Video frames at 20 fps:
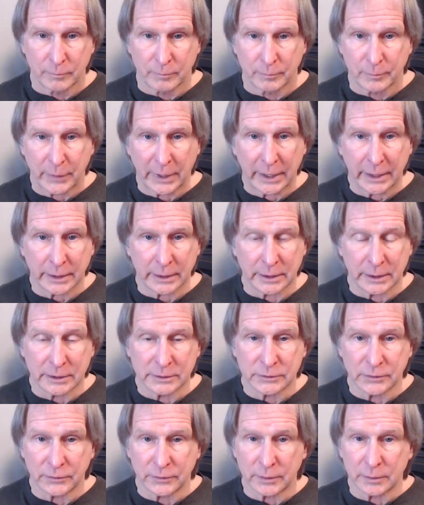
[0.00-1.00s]
Pack it
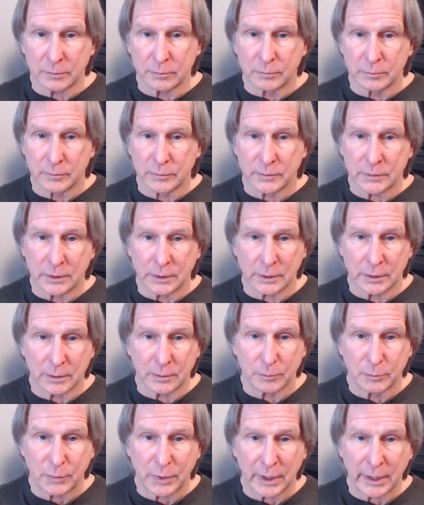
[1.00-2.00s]
into the
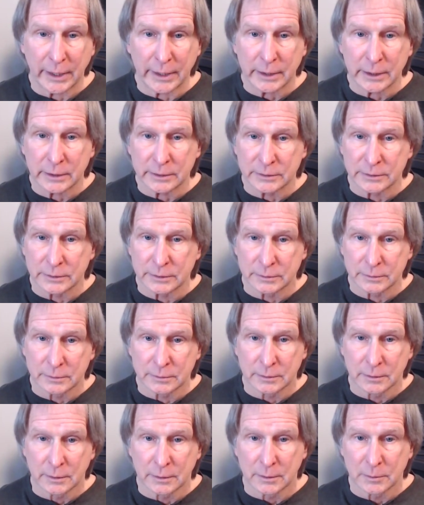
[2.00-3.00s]
planet,
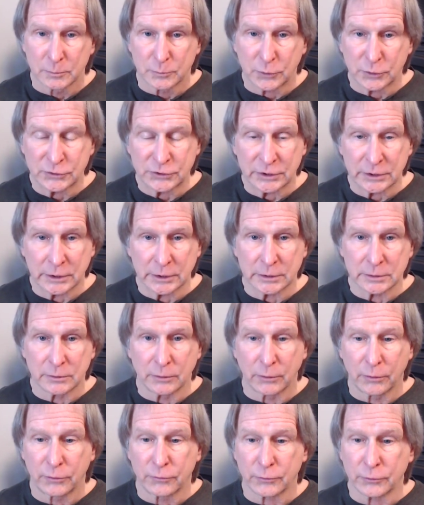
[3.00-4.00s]
pushing it
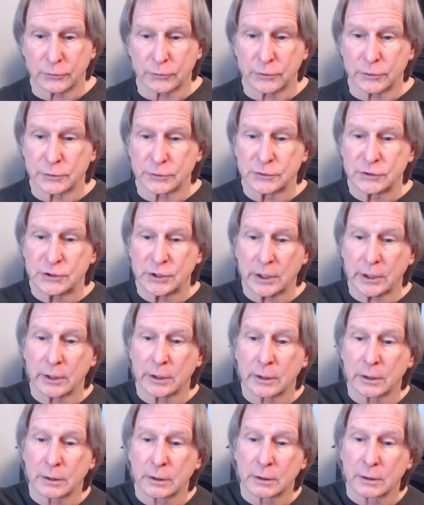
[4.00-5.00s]
through your
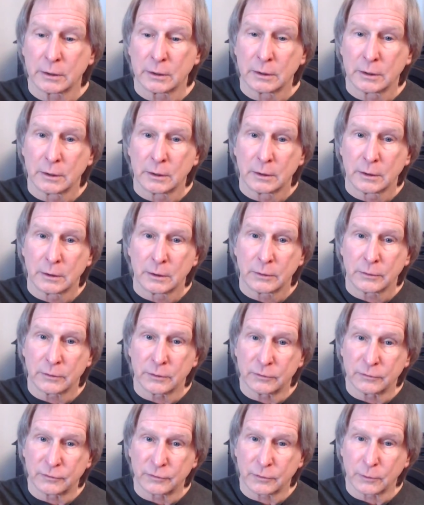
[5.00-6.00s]
chair, the
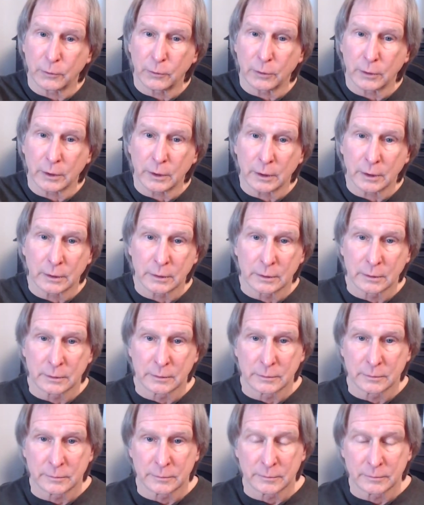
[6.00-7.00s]
floor,
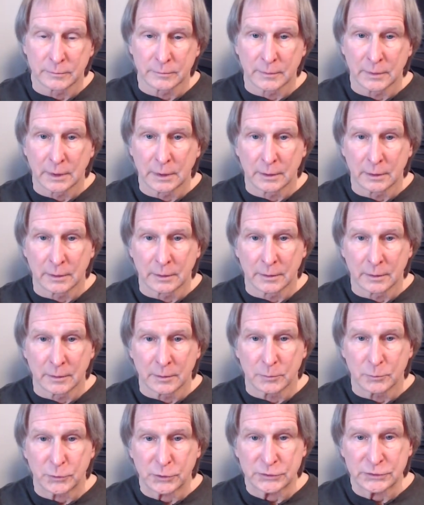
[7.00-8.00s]

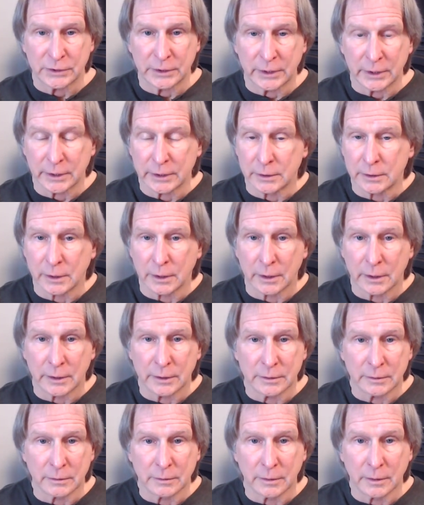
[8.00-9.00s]
push it in
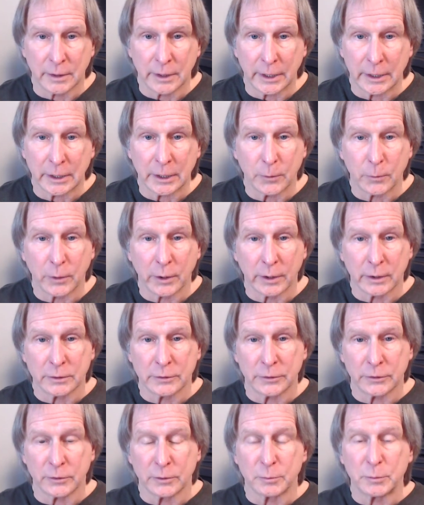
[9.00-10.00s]
anywhere into
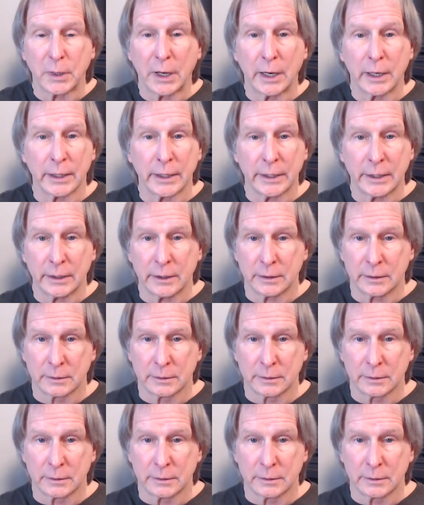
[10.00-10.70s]
your body,